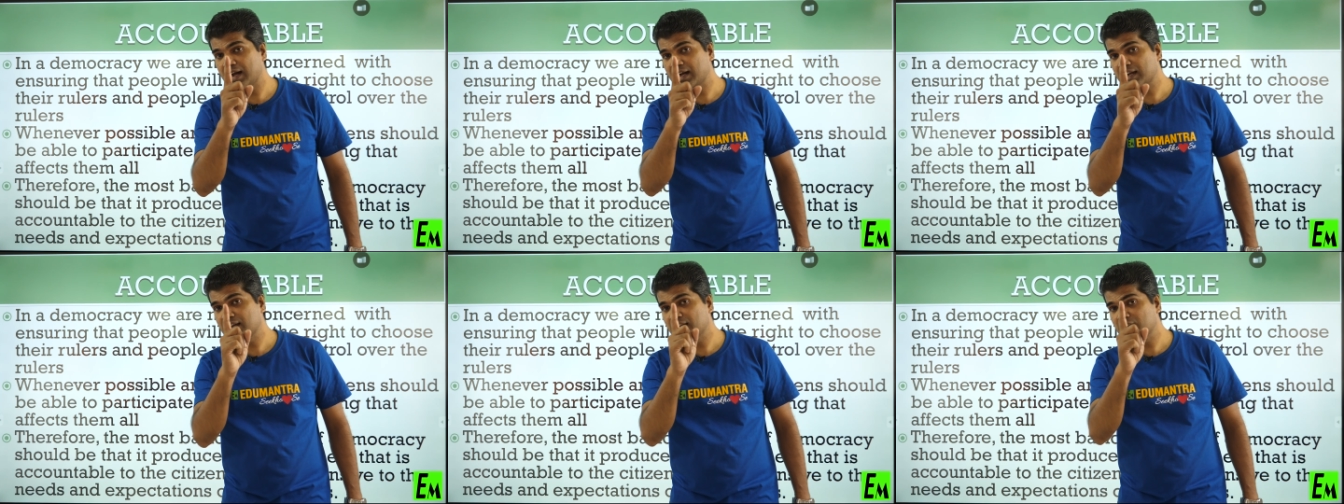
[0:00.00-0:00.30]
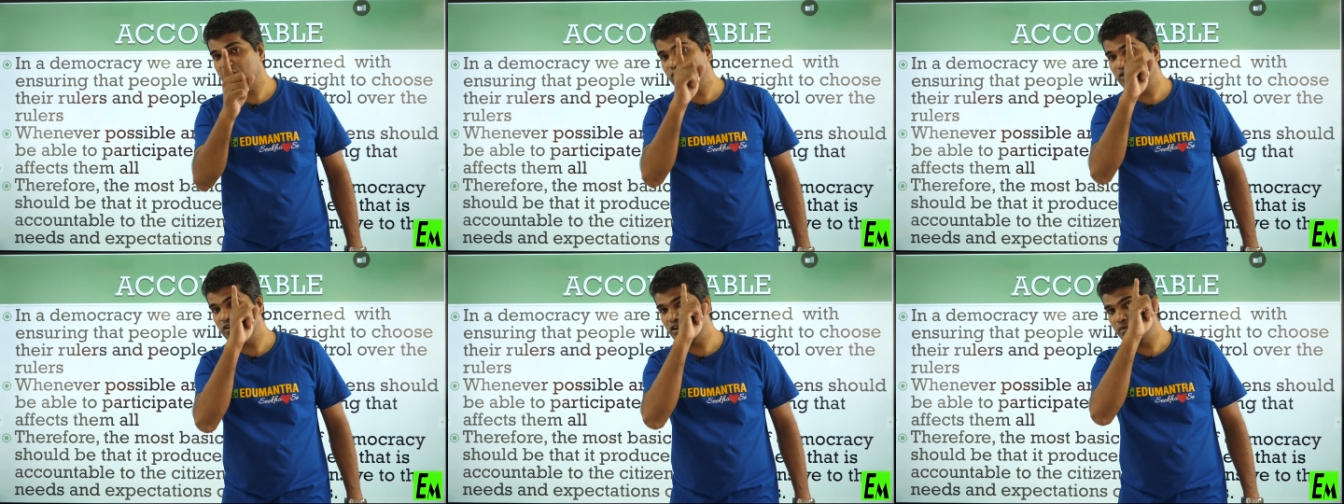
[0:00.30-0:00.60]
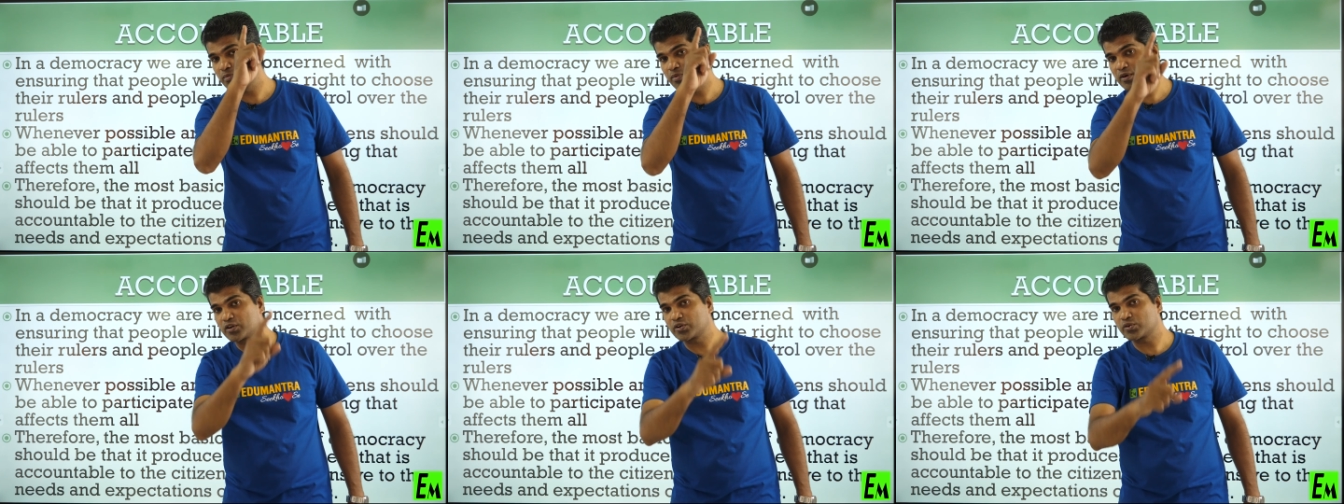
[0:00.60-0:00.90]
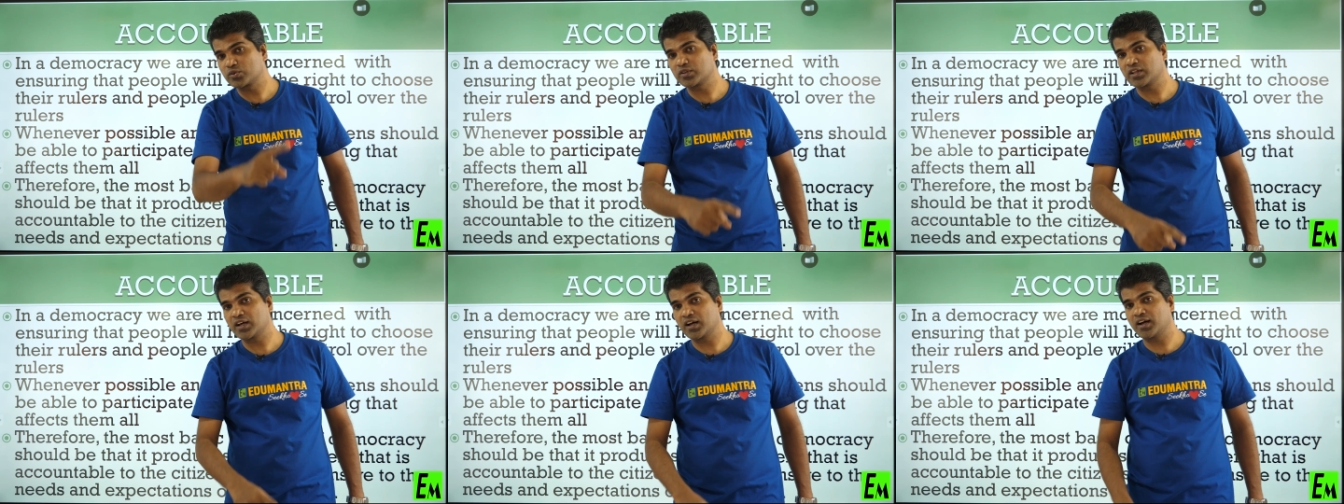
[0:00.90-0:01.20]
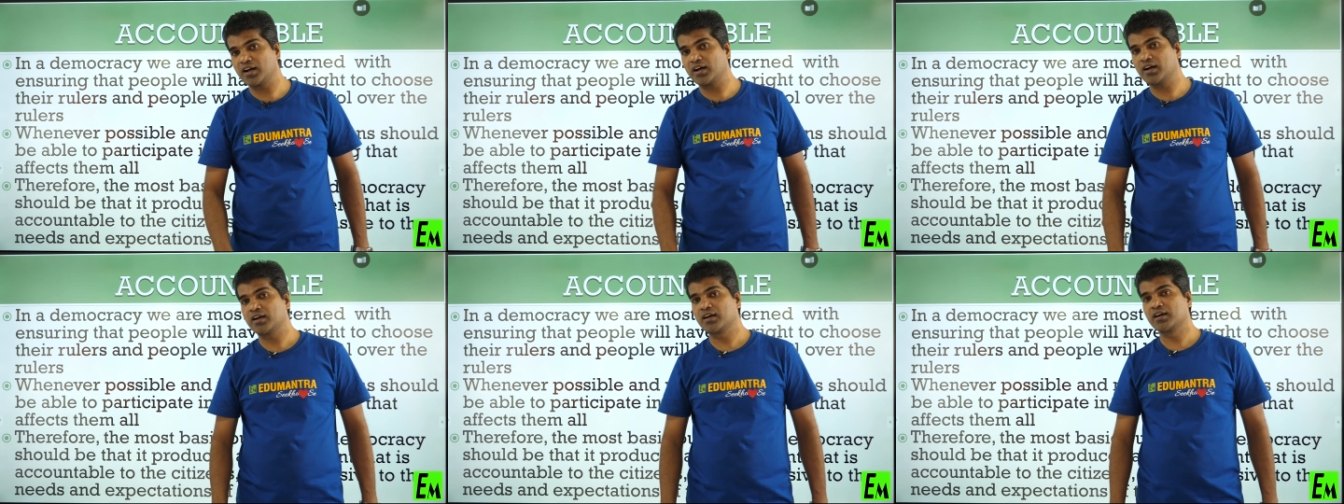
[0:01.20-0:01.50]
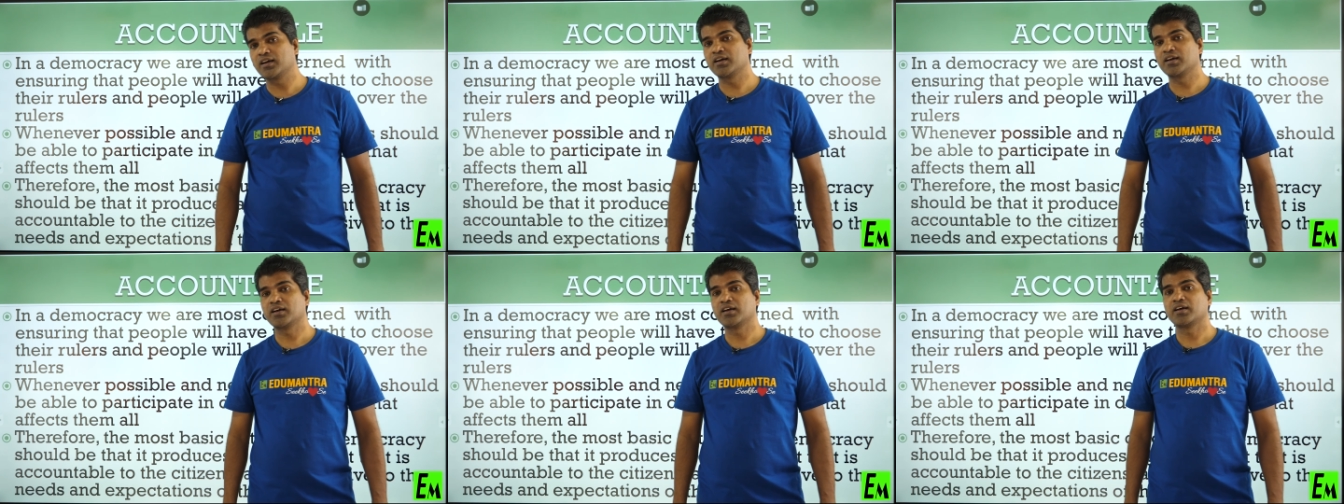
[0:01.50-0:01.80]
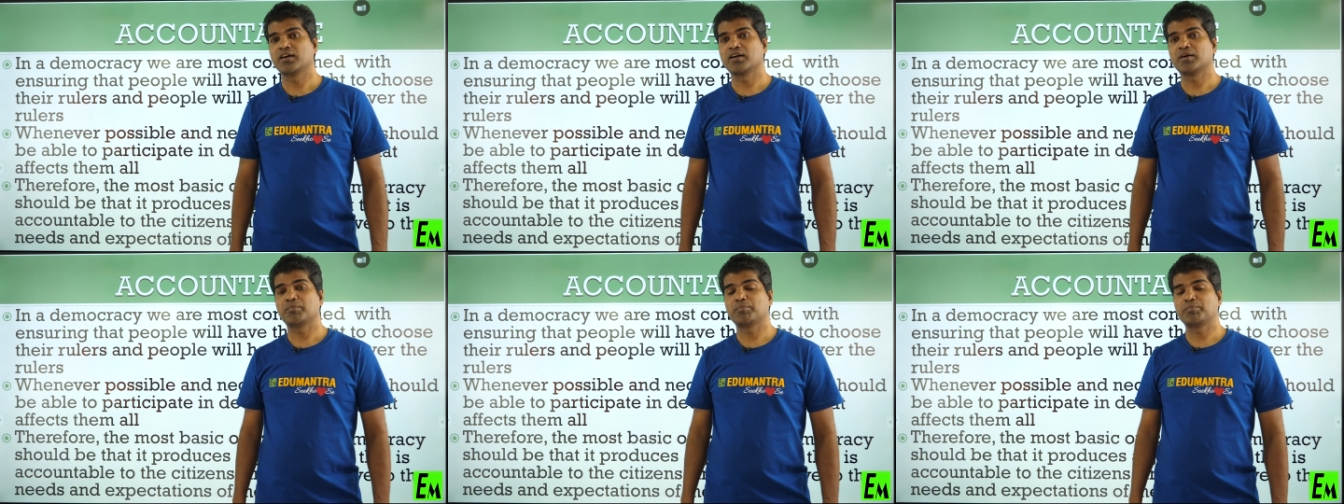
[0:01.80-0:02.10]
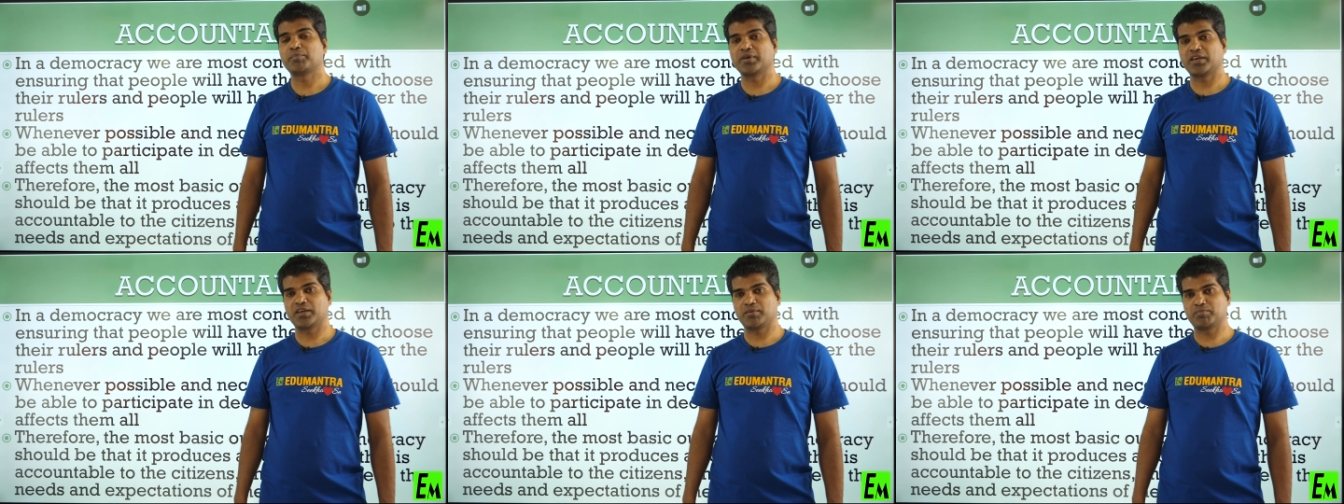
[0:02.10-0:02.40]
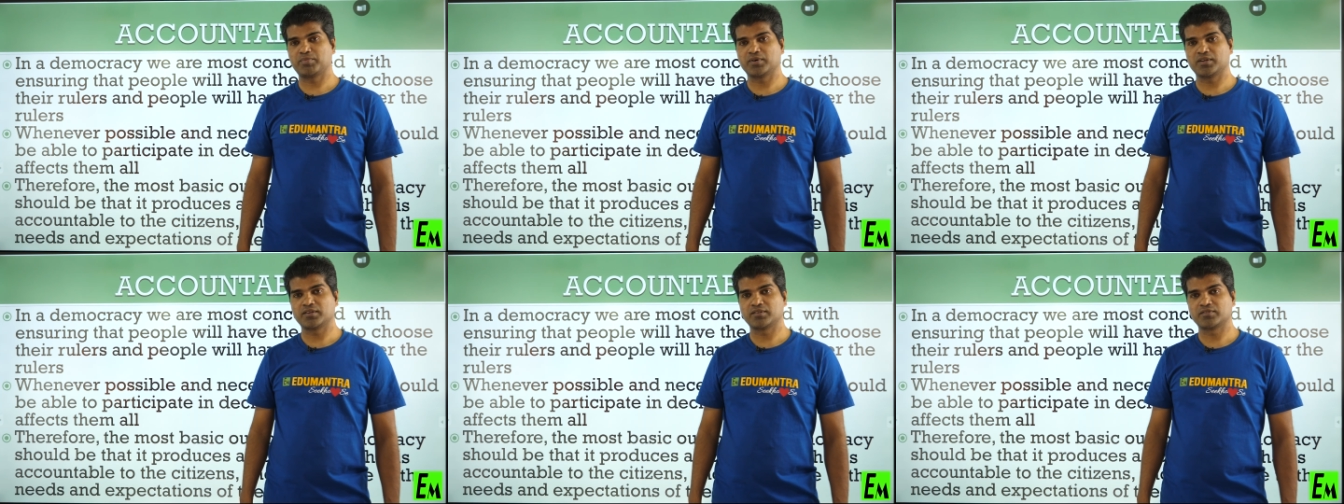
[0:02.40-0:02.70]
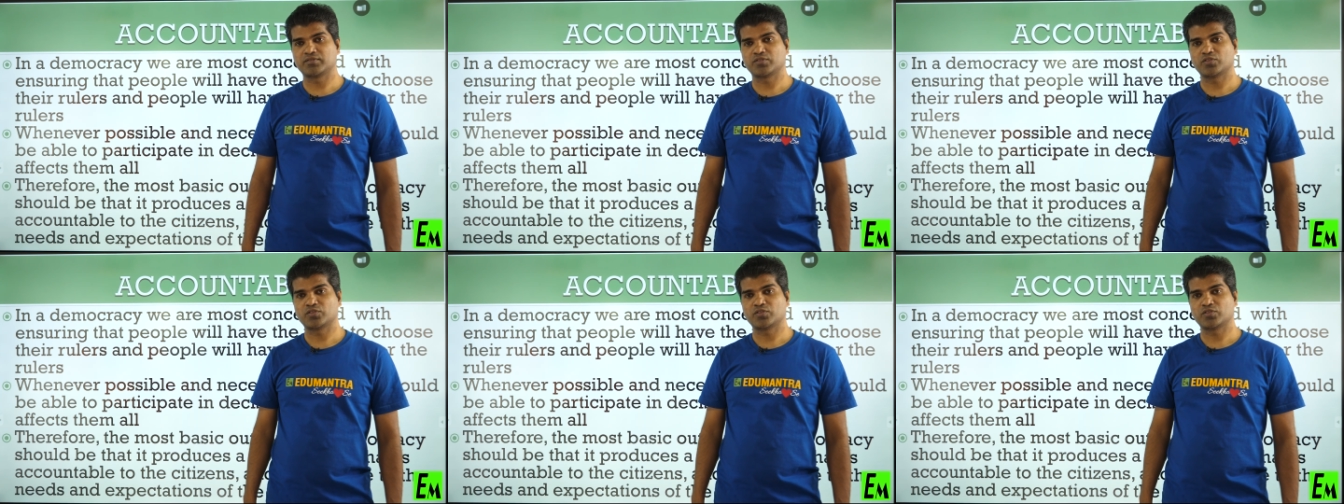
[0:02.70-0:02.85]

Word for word: accountable to the people.